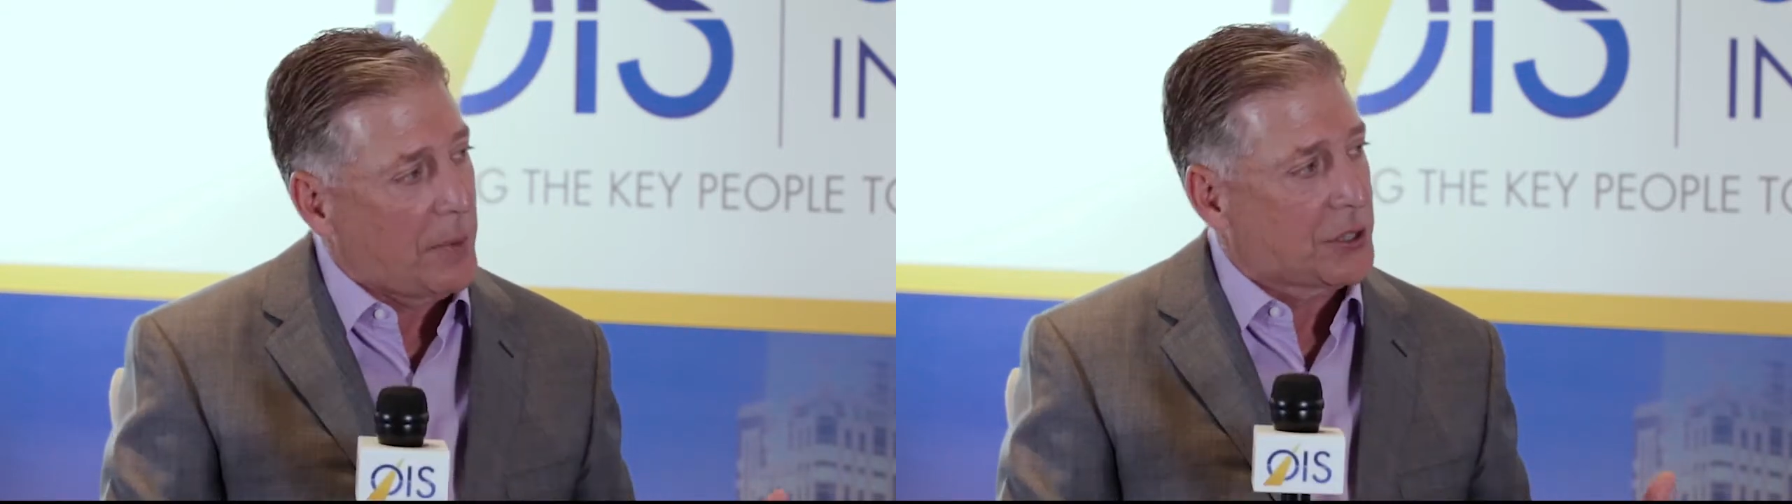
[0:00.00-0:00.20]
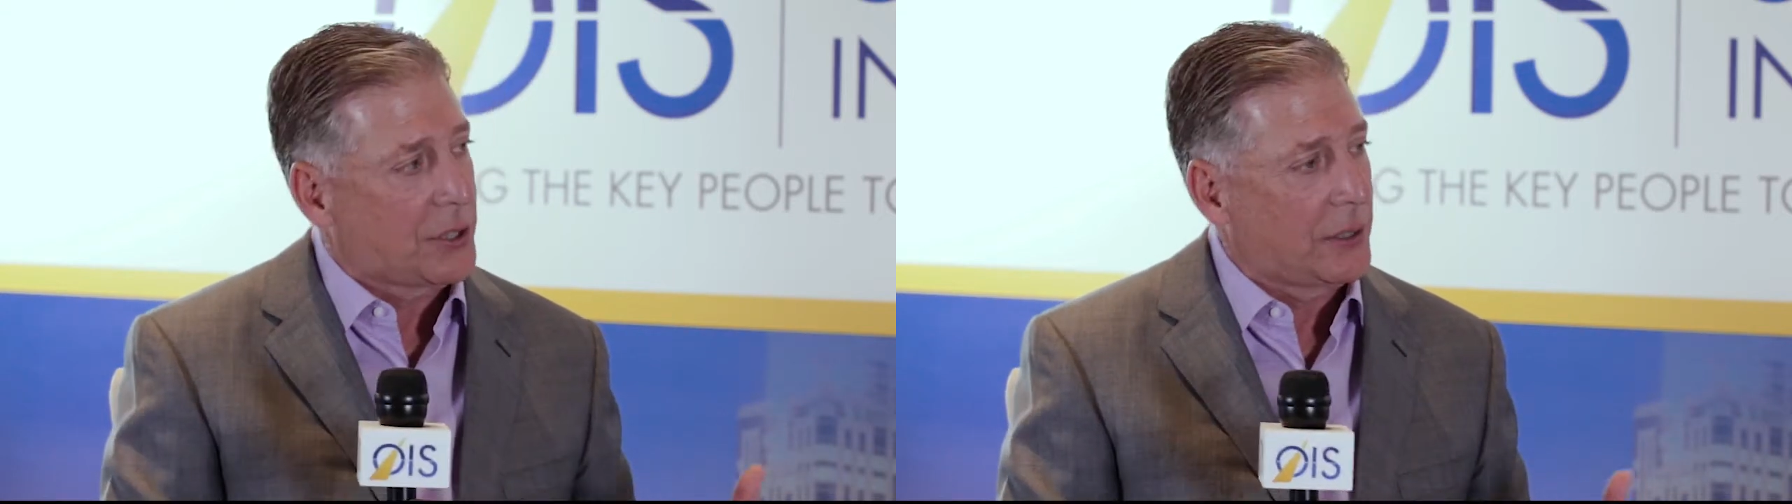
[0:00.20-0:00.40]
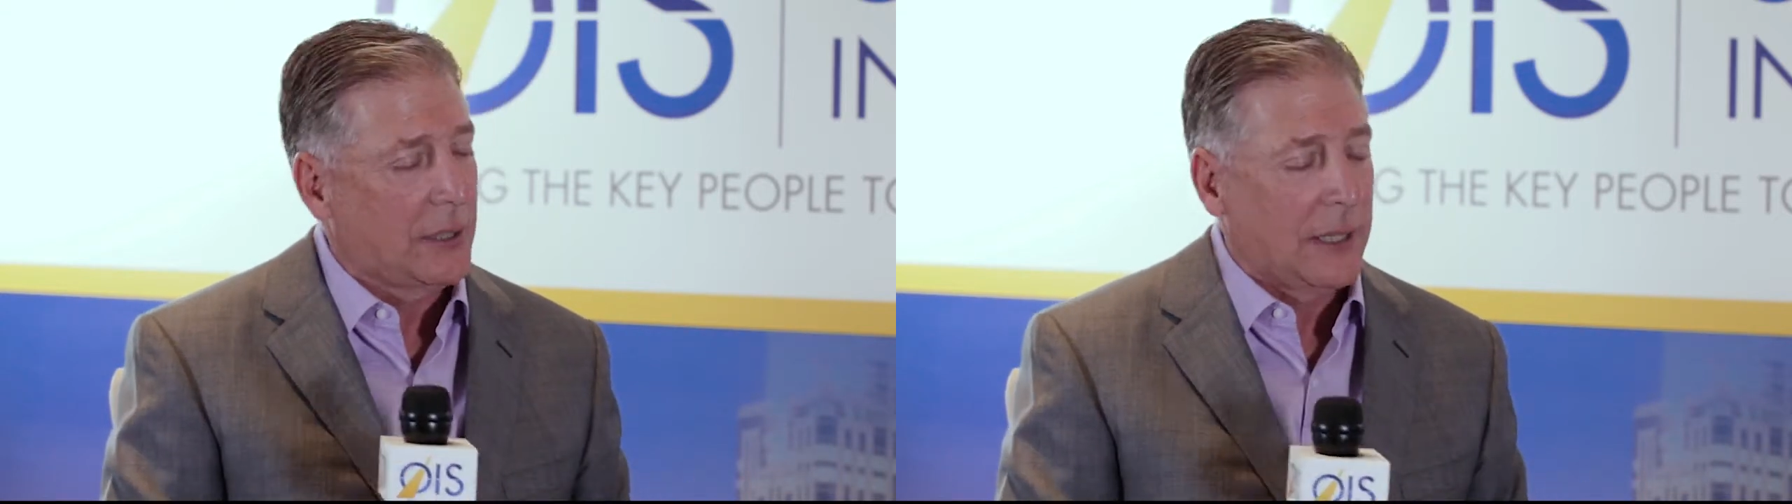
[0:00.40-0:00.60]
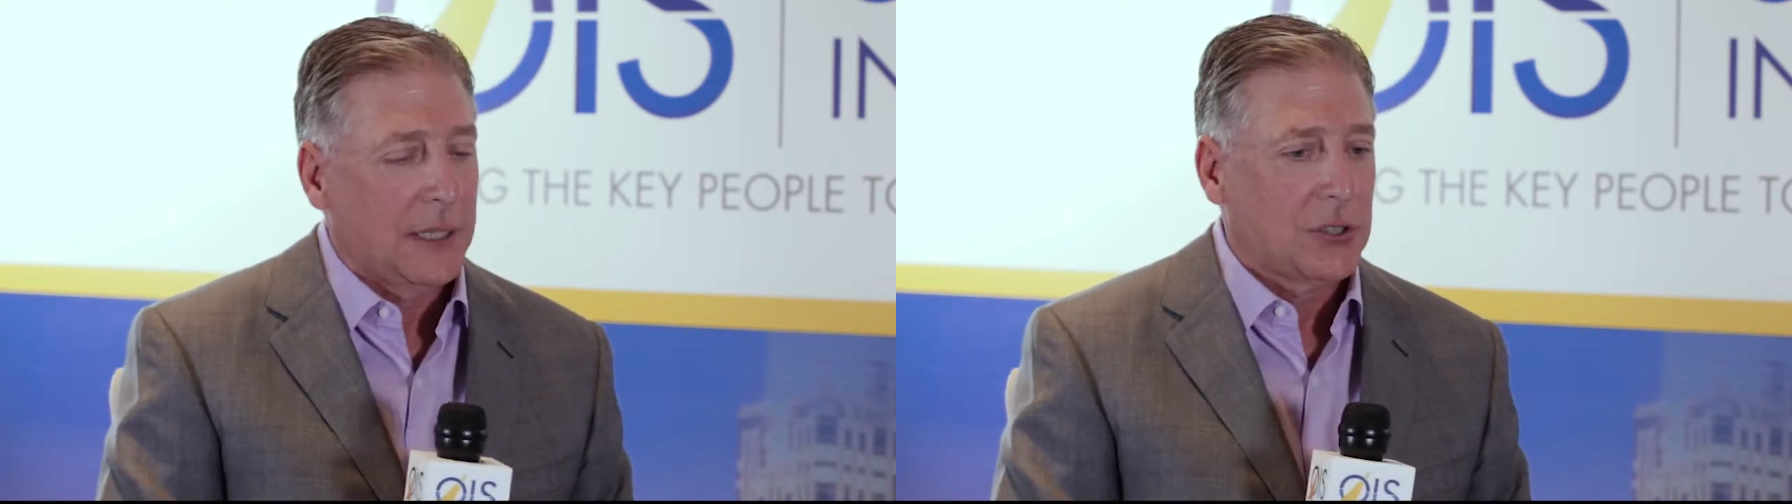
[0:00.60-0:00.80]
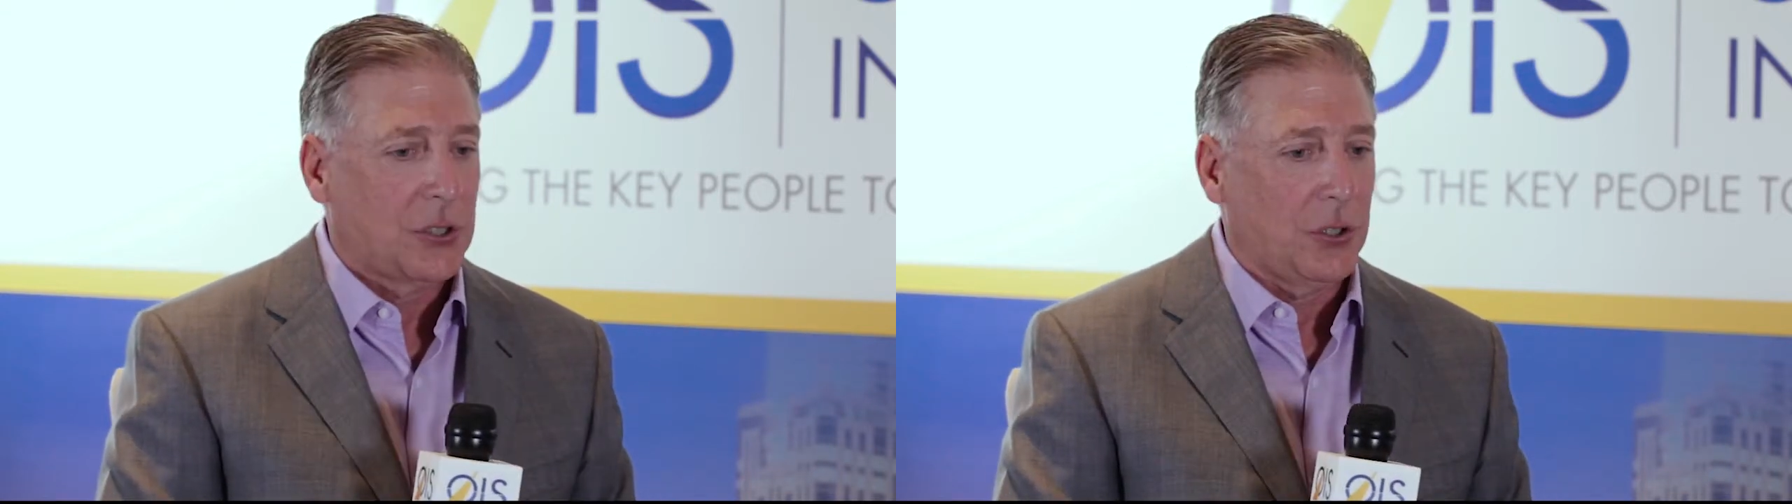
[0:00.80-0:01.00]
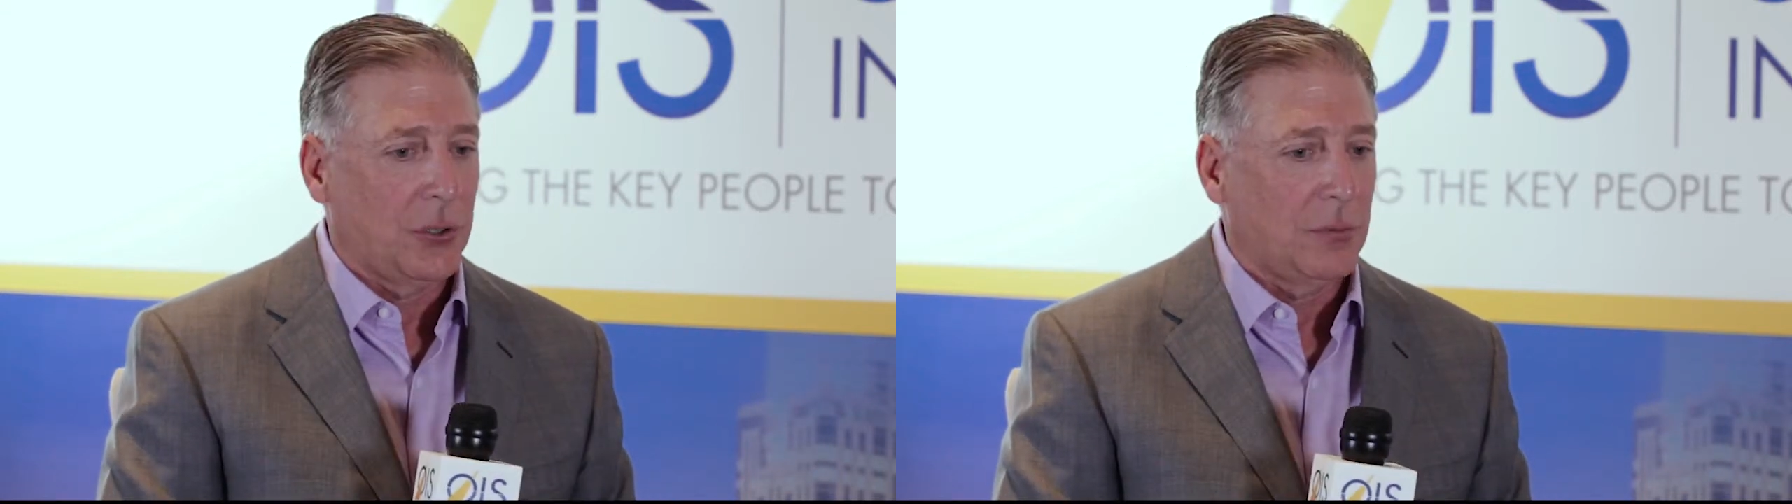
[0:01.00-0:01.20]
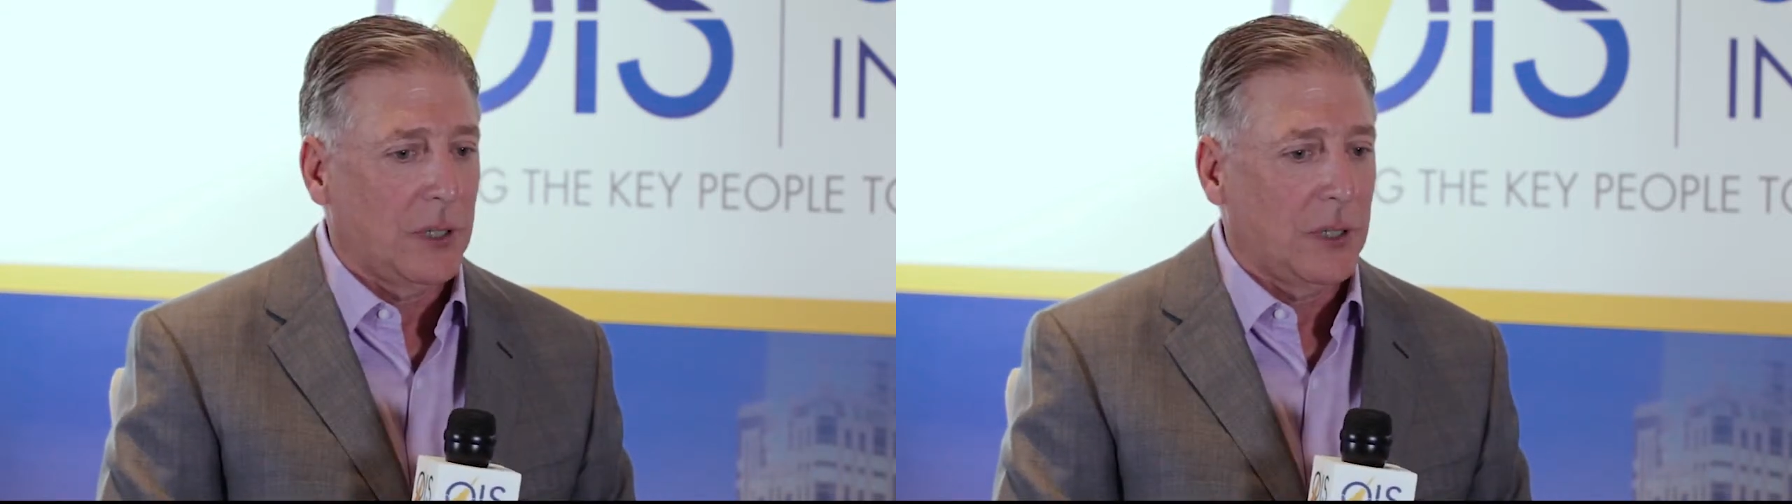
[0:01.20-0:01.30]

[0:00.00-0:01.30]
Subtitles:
mission to